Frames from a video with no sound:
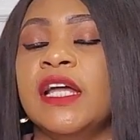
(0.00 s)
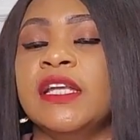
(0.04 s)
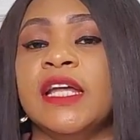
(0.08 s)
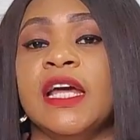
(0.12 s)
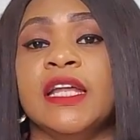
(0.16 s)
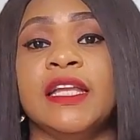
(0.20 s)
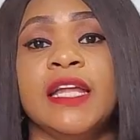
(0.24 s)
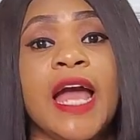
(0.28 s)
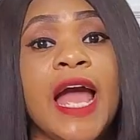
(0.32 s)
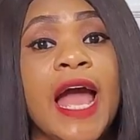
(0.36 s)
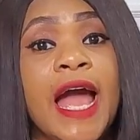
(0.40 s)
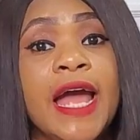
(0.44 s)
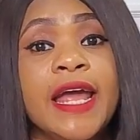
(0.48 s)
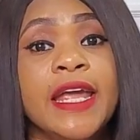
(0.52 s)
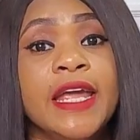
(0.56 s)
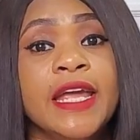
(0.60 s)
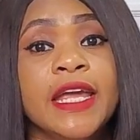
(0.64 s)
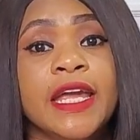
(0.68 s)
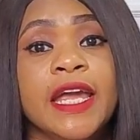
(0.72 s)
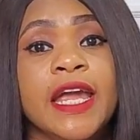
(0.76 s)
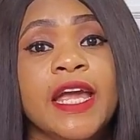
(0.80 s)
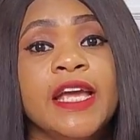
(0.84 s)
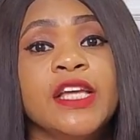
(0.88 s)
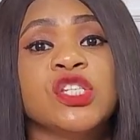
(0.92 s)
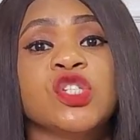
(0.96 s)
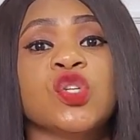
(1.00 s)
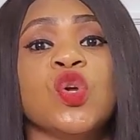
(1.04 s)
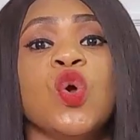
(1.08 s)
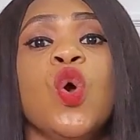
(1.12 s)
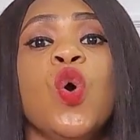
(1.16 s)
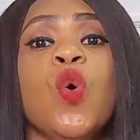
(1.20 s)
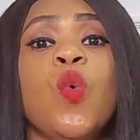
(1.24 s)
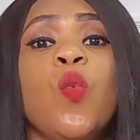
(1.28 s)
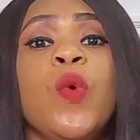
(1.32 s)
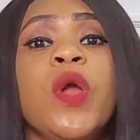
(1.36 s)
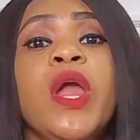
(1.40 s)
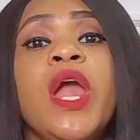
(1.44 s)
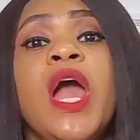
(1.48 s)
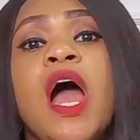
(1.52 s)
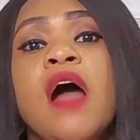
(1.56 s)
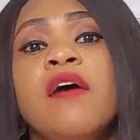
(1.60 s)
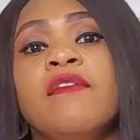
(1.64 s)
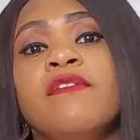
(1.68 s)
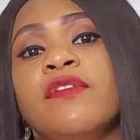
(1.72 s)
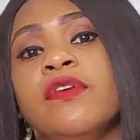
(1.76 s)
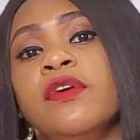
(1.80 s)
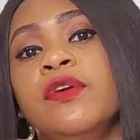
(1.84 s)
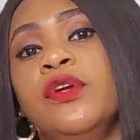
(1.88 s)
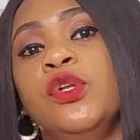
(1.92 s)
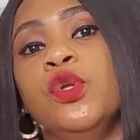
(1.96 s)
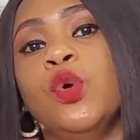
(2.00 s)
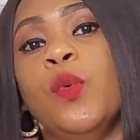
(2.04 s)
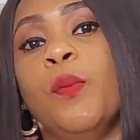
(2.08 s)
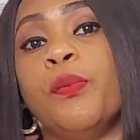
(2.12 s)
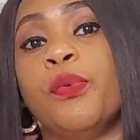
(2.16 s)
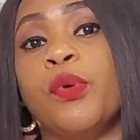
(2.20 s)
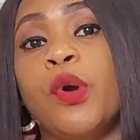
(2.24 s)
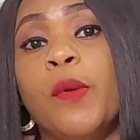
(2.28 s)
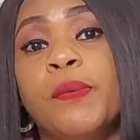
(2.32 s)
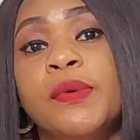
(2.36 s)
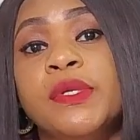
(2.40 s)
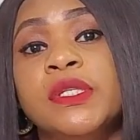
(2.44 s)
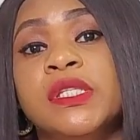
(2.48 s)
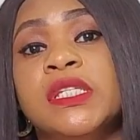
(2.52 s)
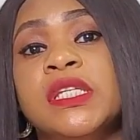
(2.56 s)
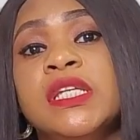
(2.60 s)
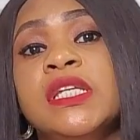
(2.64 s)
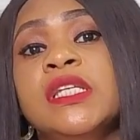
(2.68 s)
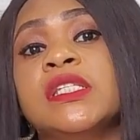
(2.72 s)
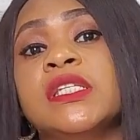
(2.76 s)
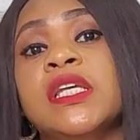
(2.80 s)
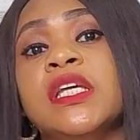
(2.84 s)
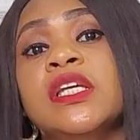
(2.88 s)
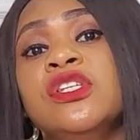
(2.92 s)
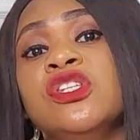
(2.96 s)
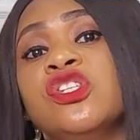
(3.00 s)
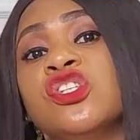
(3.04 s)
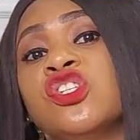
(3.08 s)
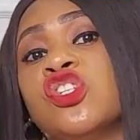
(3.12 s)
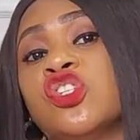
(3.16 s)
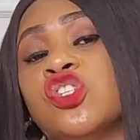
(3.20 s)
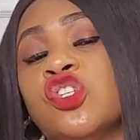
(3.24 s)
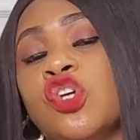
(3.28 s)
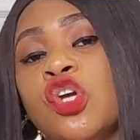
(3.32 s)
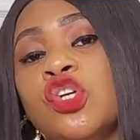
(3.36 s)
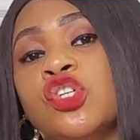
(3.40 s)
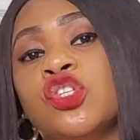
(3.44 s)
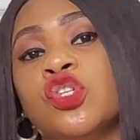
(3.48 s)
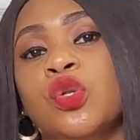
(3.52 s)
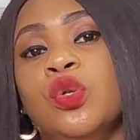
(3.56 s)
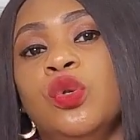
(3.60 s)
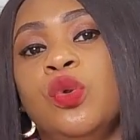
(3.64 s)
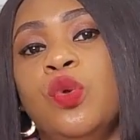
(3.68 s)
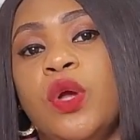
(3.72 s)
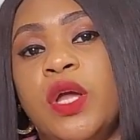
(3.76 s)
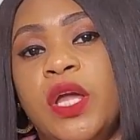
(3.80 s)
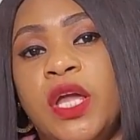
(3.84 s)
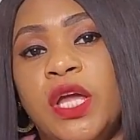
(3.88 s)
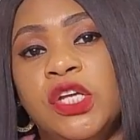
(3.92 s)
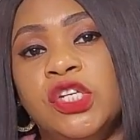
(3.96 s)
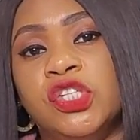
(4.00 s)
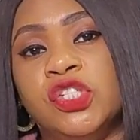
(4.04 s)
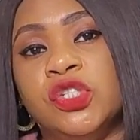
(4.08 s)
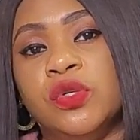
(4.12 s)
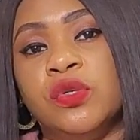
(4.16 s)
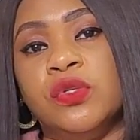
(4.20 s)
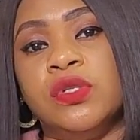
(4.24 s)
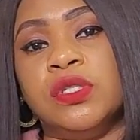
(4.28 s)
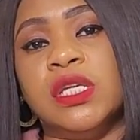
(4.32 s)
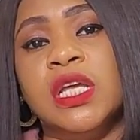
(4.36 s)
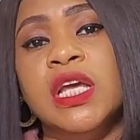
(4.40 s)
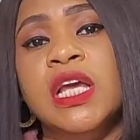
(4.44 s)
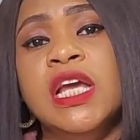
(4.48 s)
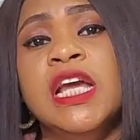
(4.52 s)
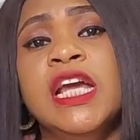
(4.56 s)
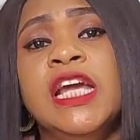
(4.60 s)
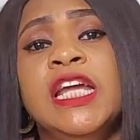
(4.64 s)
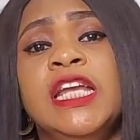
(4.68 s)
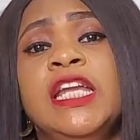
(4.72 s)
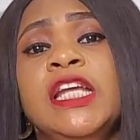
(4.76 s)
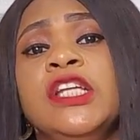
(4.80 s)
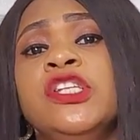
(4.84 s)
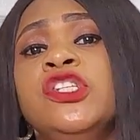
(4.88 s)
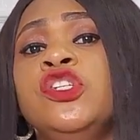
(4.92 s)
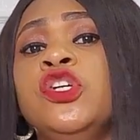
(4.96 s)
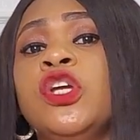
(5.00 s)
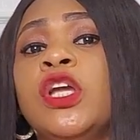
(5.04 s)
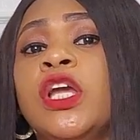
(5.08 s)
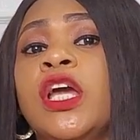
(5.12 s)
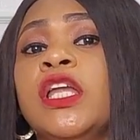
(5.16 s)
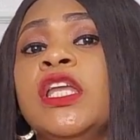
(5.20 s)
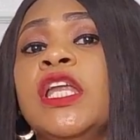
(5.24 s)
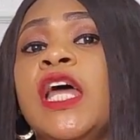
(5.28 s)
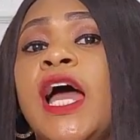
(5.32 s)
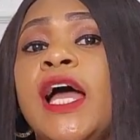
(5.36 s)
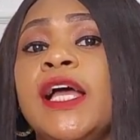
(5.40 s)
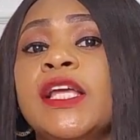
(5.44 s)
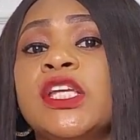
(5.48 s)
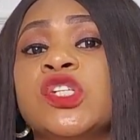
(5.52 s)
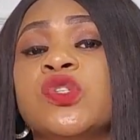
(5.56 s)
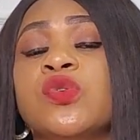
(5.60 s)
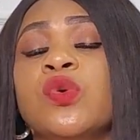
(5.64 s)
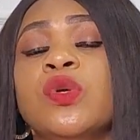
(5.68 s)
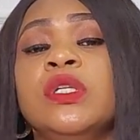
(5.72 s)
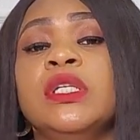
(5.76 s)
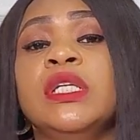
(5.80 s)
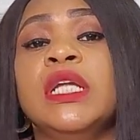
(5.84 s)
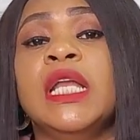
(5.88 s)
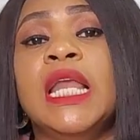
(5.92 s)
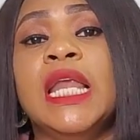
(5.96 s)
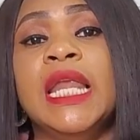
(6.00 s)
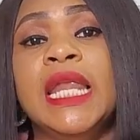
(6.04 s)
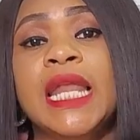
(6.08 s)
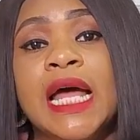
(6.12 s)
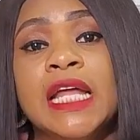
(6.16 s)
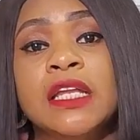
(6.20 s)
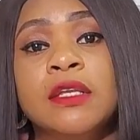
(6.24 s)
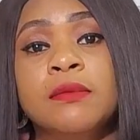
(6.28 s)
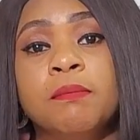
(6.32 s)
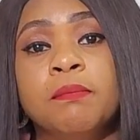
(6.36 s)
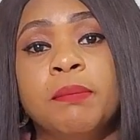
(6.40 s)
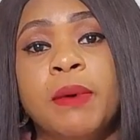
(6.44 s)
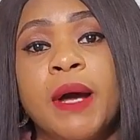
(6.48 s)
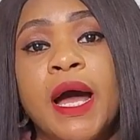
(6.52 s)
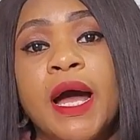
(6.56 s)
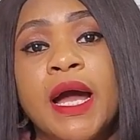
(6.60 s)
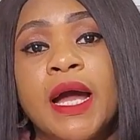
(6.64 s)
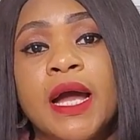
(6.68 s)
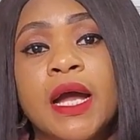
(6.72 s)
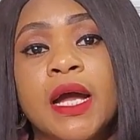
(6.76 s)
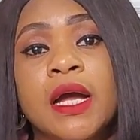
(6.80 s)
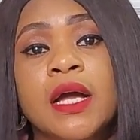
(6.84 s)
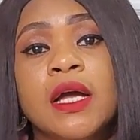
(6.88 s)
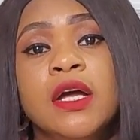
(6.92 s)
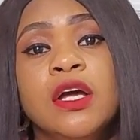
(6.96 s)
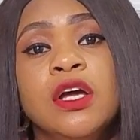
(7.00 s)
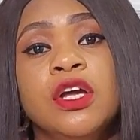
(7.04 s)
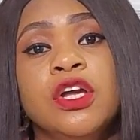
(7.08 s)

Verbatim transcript: And at Ehi Kings, we have, you know, properties in such locations that you can actually land bank,